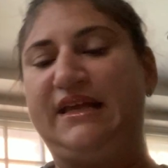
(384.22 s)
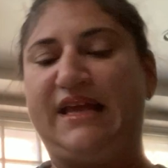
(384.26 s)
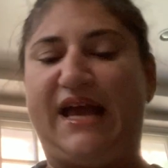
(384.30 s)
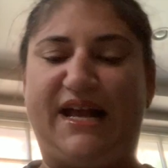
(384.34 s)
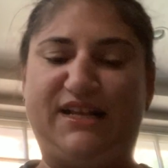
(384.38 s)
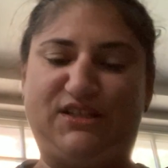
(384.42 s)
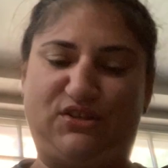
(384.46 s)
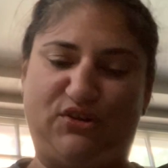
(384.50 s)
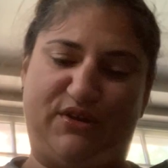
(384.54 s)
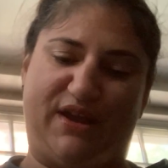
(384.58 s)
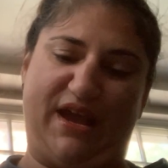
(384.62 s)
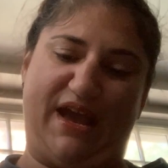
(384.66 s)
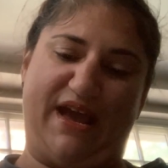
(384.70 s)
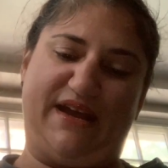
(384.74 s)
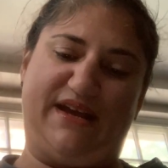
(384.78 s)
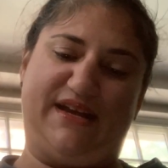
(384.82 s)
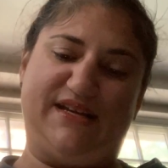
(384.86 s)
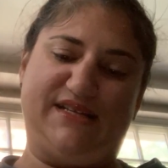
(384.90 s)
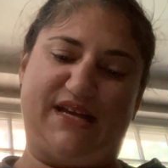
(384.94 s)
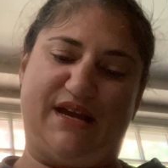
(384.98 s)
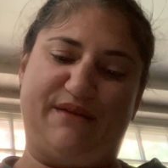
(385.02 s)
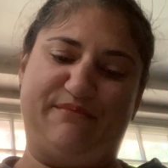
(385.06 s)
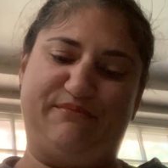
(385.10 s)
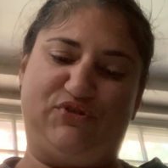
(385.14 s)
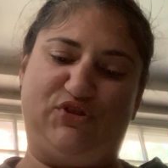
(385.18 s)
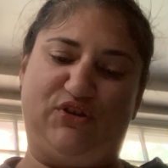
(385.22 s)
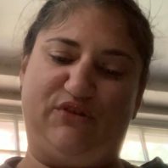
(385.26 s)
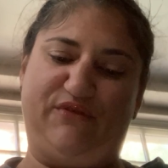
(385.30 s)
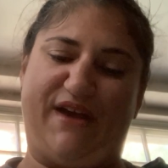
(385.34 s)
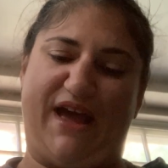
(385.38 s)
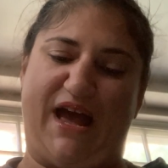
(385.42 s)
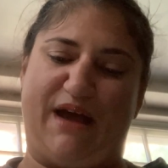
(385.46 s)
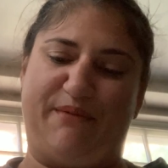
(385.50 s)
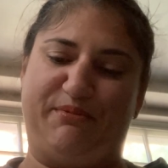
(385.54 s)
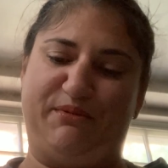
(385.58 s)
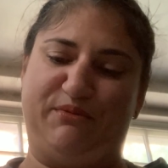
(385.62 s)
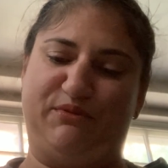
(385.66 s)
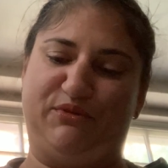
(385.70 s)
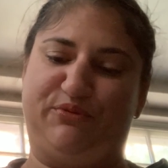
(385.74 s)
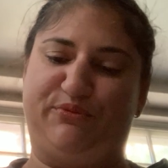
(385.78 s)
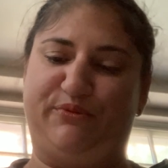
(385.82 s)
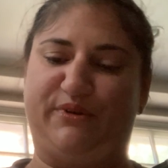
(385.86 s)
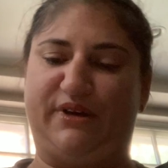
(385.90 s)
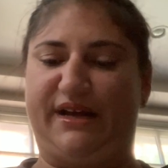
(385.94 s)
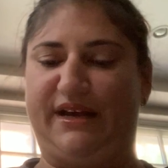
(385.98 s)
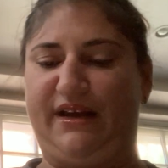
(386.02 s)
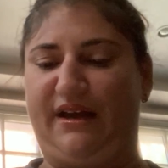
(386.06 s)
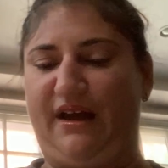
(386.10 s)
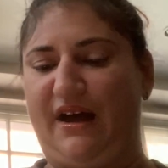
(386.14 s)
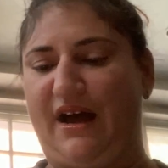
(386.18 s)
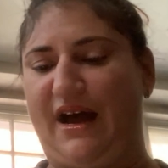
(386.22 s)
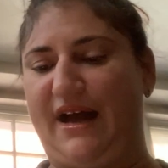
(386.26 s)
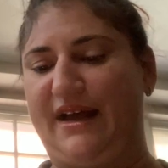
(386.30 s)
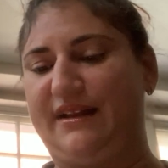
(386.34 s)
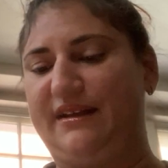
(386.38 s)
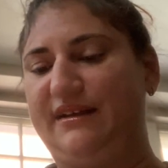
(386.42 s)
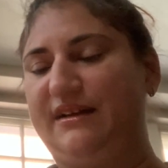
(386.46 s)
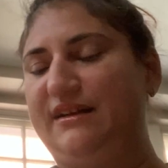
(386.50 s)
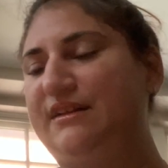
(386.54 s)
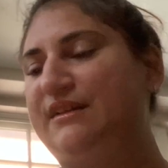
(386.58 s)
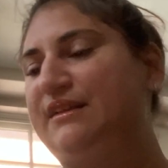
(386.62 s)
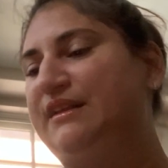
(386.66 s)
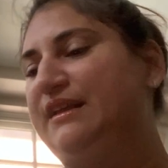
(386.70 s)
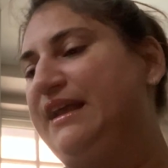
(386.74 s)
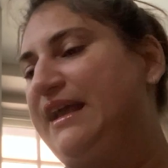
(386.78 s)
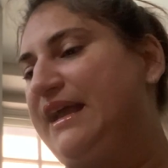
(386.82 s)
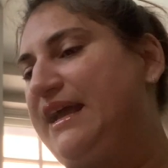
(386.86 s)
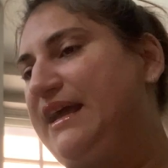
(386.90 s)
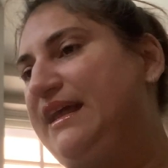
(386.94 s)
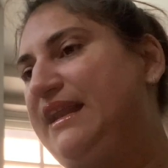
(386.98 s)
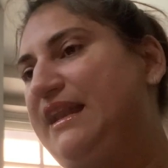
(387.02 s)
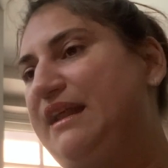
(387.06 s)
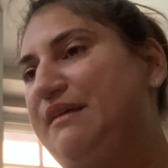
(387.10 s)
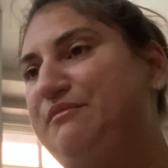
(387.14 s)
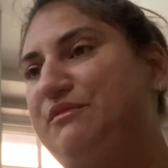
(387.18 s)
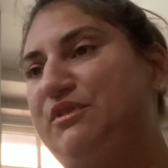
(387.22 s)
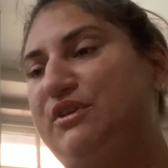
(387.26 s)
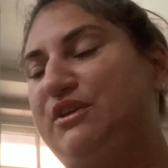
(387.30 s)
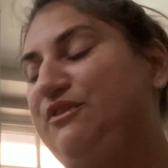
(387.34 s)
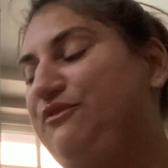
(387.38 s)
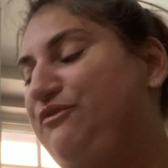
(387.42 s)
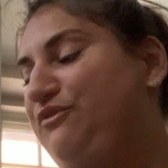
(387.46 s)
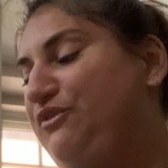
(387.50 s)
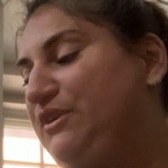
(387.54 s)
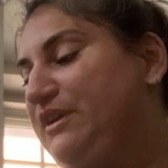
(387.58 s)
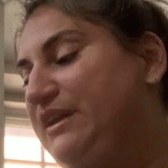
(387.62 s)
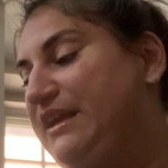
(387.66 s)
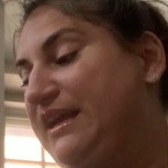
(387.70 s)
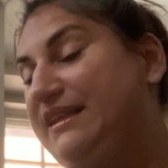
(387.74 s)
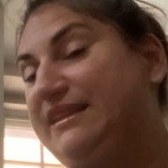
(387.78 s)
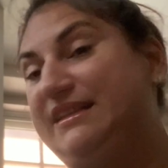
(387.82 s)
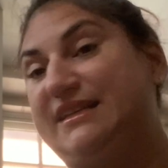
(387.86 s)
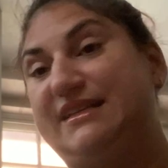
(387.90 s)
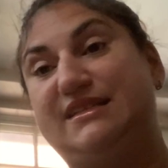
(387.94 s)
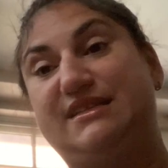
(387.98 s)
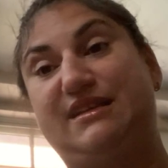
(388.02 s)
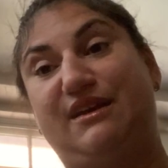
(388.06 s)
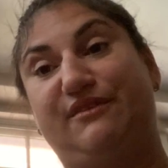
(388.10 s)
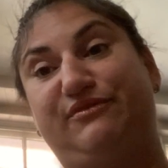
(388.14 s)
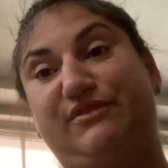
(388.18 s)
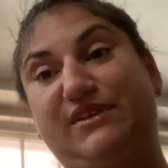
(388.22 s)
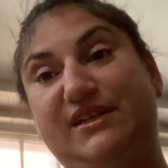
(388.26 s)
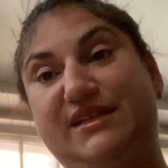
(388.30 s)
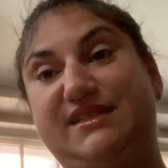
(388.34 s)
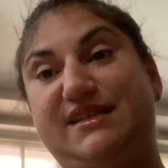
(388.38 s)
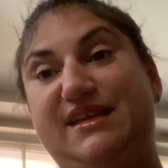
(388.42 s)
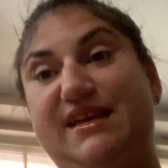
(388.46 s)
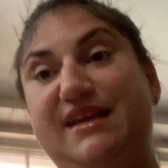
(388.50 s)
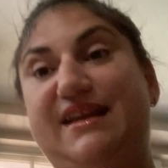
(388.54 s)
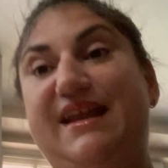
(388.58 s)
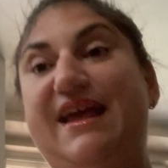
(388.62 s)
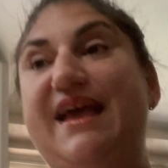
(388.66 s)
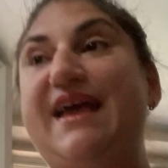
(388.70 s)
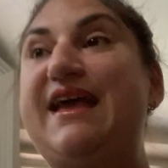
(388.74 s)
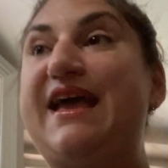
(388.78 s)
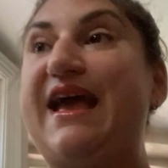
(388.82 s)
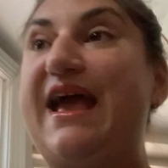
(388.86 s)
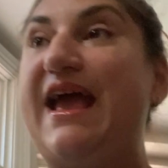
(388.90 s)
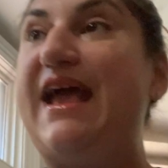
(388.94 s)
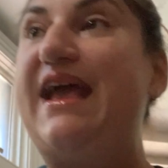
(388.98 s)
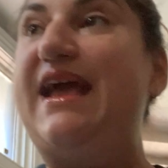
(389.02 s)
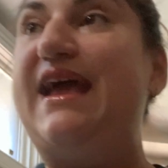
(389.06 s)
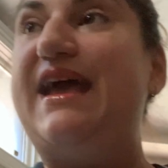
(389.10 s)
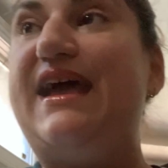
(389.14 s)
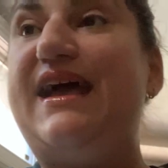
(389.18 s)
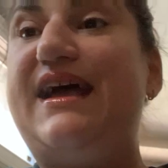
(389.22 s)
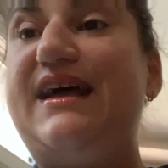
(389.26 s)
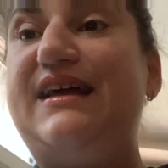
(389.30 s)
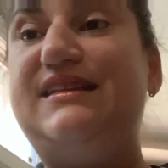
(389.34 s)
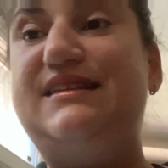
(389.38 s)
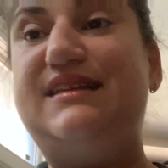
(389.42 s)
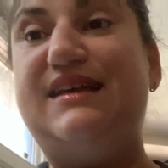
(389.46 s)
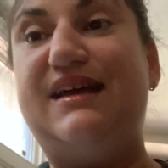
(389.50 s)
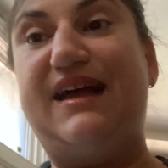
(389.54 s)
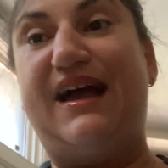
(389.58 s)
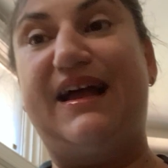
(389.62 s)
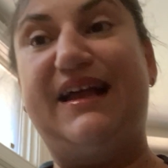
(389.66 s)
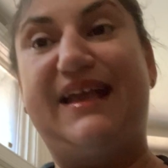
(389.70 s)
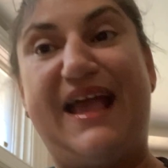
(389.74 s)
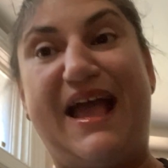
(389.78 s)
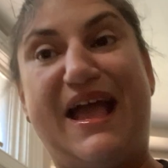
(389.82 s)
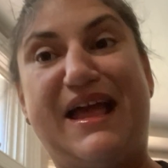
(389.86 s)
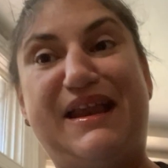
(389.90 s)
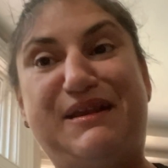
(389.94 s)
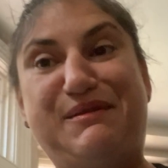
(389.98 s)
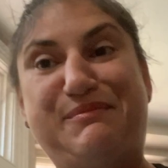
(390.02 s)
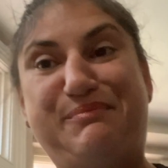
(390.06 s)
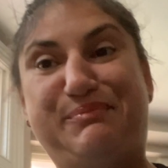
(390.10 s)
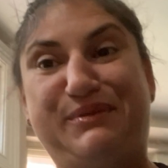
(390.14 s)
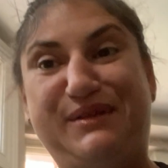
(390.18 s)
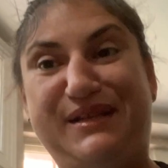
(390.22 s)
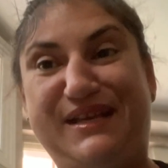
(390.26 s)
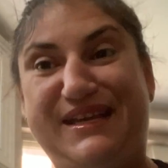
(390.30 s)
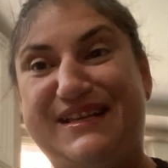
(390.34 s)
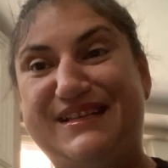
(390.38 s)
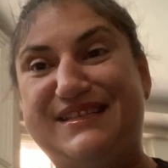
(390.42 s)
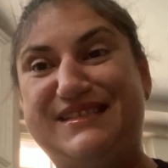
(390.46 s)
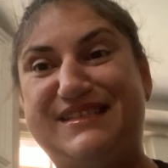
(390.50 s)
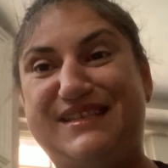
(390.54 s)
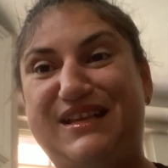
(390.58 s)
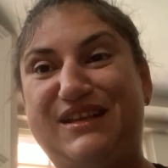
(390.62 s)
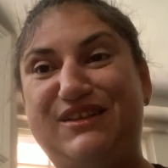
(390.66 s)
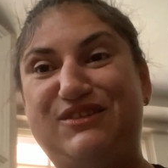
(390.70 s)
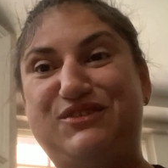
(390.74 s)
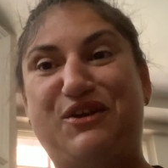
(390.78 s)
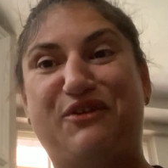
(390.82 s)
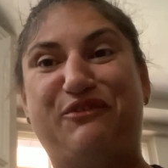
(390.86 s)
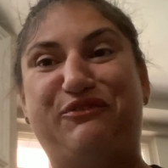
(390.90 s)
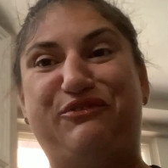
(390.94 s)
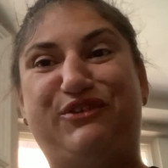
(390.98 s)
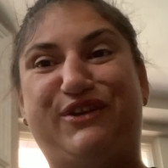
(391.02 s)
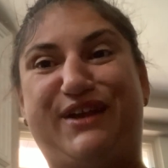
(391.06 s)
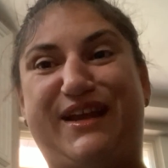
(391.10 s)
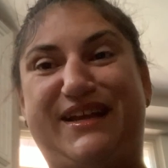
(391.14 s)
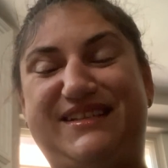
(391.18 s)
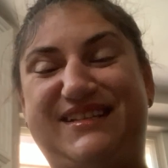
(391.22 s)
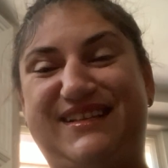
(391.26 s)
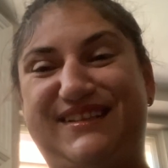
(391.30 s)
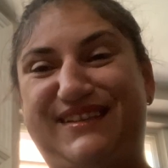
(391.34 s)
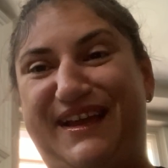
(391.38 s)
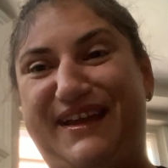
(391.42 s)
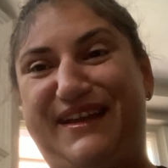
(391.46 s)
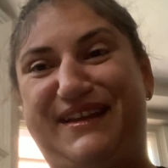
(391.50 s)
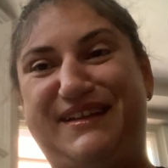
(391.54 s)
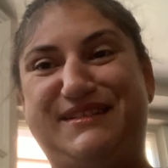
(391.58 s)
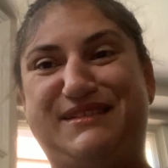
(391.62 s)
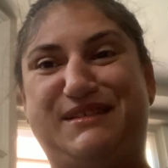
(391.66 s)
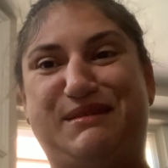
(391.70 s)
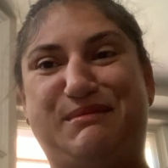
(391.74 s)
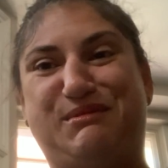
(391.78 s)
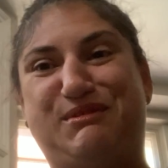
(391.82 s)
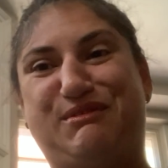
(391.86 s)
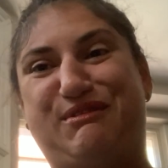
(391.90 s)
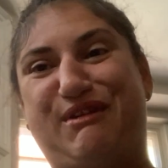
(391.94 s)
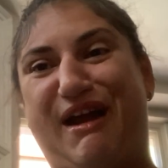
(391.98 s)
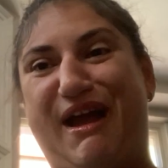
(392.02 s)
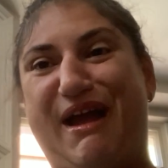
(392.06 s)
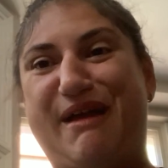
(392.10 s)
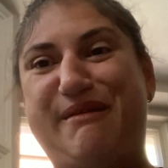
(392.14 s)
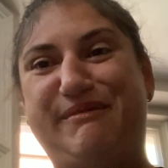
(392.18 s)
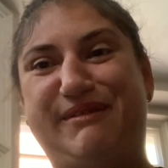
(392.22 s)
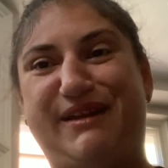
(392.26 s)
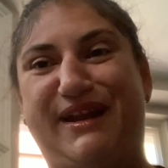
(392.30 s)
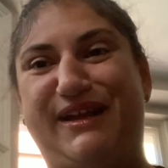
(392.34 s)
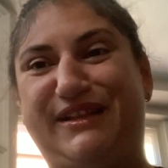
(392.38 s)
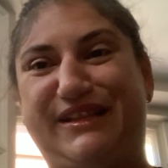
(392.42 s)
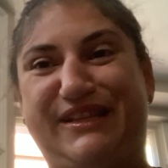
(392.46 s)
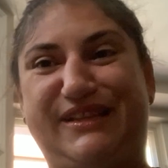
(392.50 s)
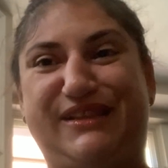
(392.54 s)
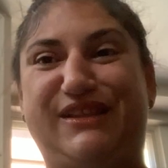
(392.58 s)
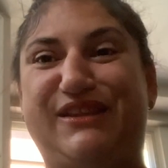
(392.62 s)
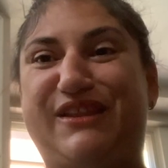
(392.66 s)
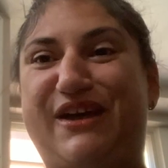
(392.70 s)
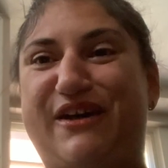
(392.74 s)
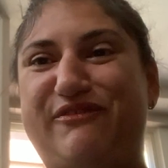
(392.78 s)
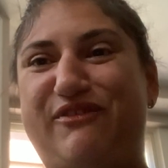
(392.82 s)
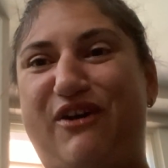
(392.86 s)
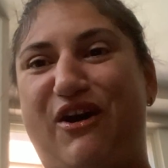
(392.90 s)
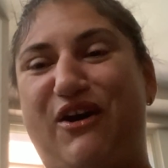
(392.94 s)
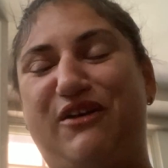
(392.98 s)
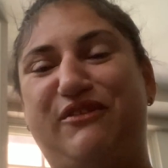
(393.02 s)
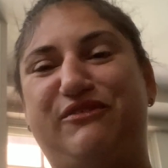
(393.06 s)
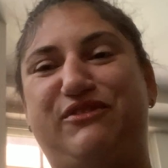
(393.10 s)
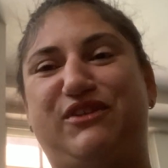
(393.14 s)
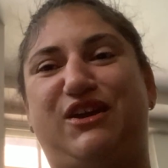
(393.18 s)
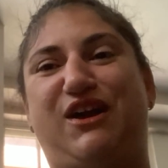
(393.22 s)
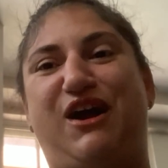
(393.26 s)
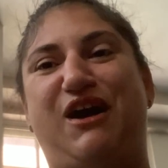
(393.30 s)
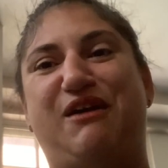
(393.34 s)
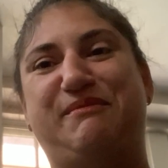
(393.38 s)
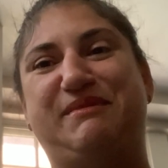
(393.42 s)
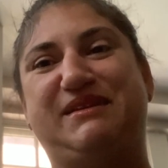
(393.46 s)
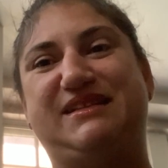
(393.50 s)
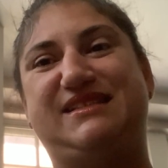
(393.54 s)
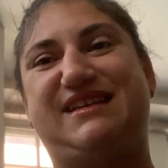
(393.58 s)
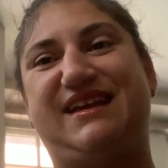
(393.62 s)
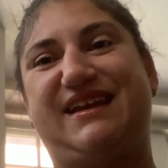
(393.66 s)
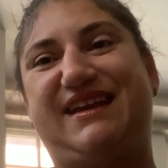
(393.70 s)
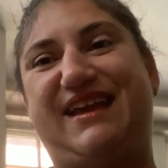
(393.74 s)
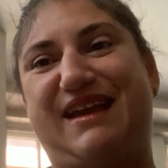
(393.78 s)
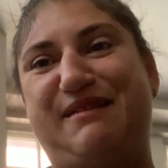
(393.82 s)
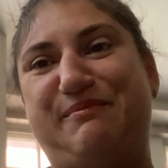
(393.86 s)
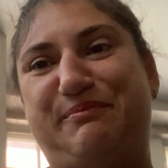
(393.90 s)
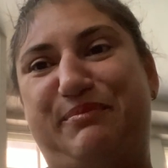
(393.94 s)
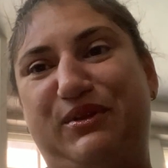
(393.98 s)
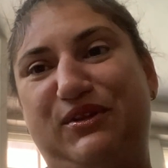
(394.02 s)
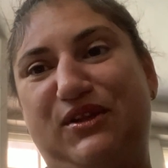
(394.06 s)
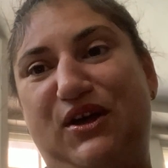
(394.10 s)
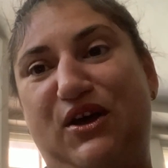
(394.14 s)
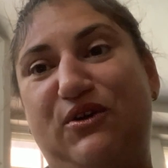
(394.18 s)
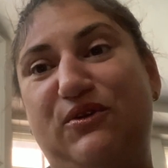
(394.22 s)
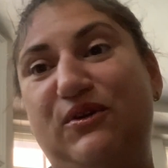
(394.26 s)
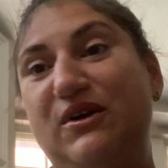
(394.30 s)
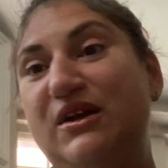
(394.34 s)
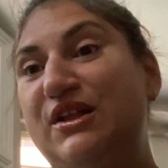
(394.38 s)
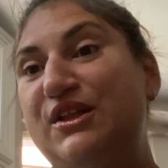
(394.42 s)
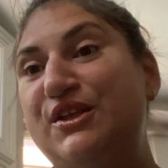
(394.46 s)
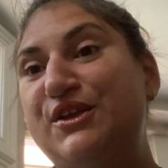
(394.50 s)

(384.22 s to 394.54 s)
that's okay because I'm sort of happy with what I got and I'm looking forward to getting this stuff listed. And again, please don't forget to like and subscribe. And I love all the comments I get below